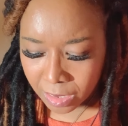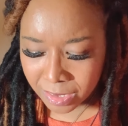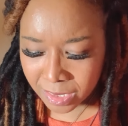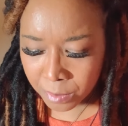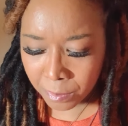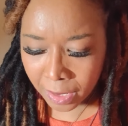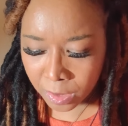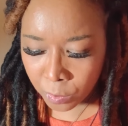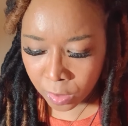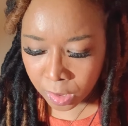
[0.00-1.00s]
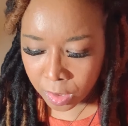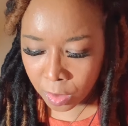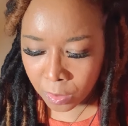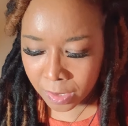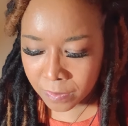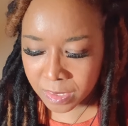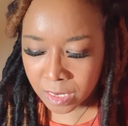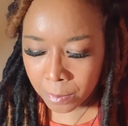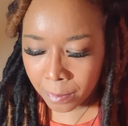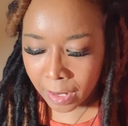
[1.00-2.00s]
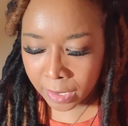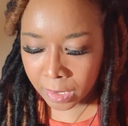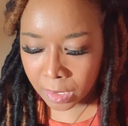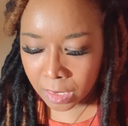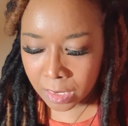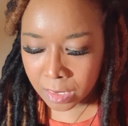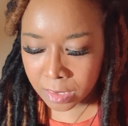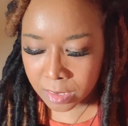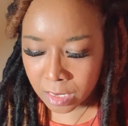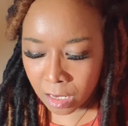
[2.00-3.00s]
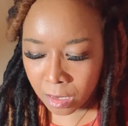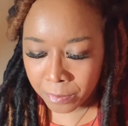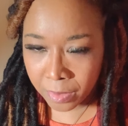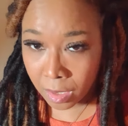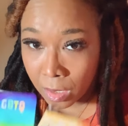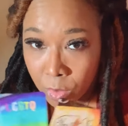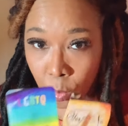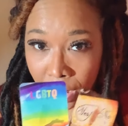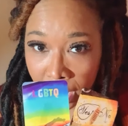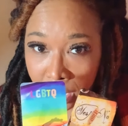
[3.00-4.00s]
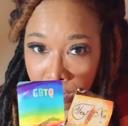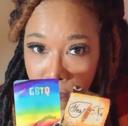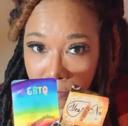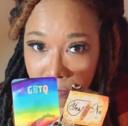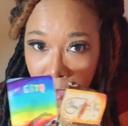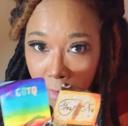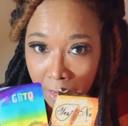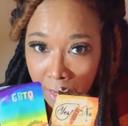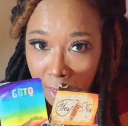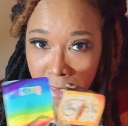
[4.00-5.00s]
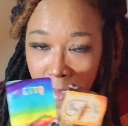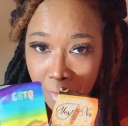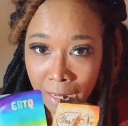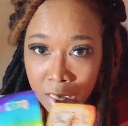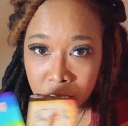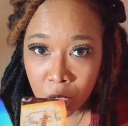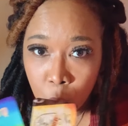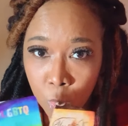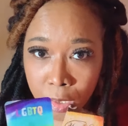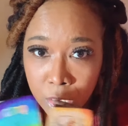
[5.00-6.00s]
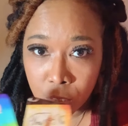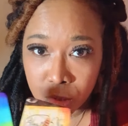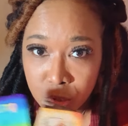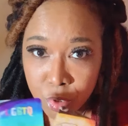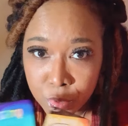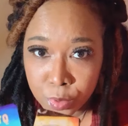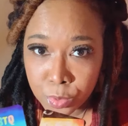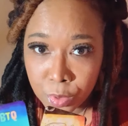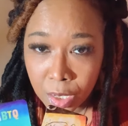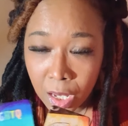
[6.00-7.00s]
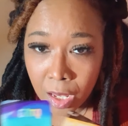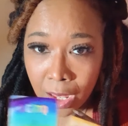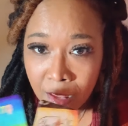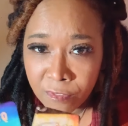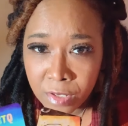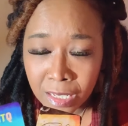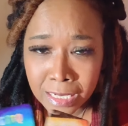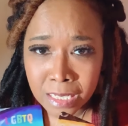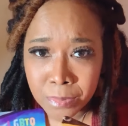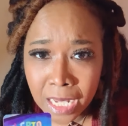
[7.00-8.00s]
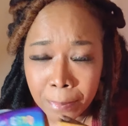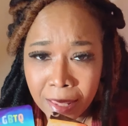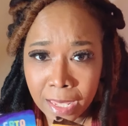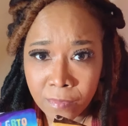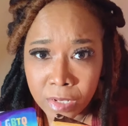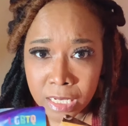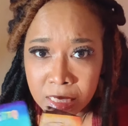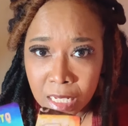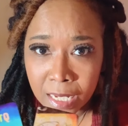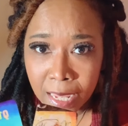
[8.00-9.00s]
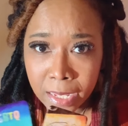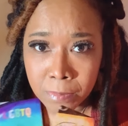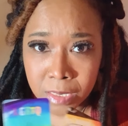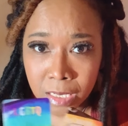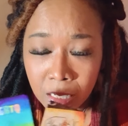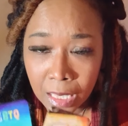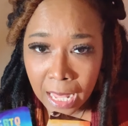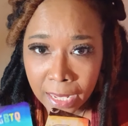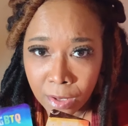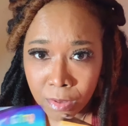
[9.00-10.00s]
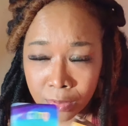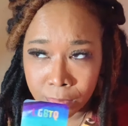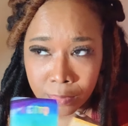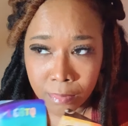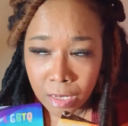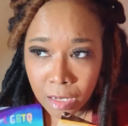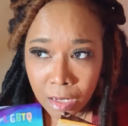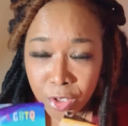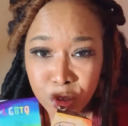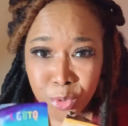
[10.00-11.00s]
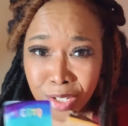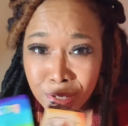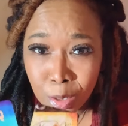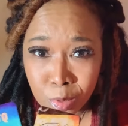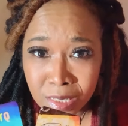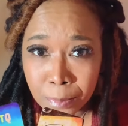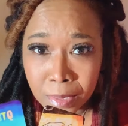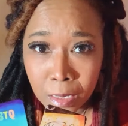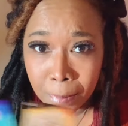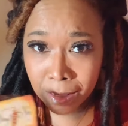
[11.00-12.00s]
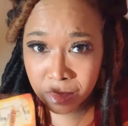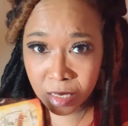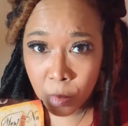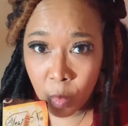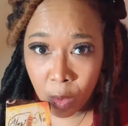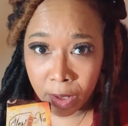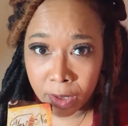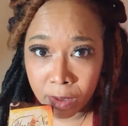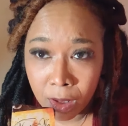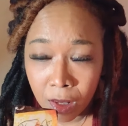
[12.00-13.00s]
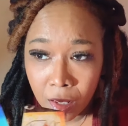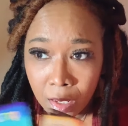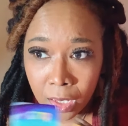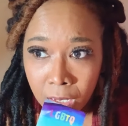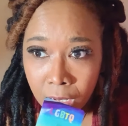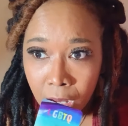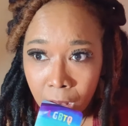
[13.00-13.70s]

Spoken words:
Somebody want to know if somebody is the other way, okay? Somebody is going to want to know the truth. I feel like some type of evidence that came to the light, or you could know something about someone, and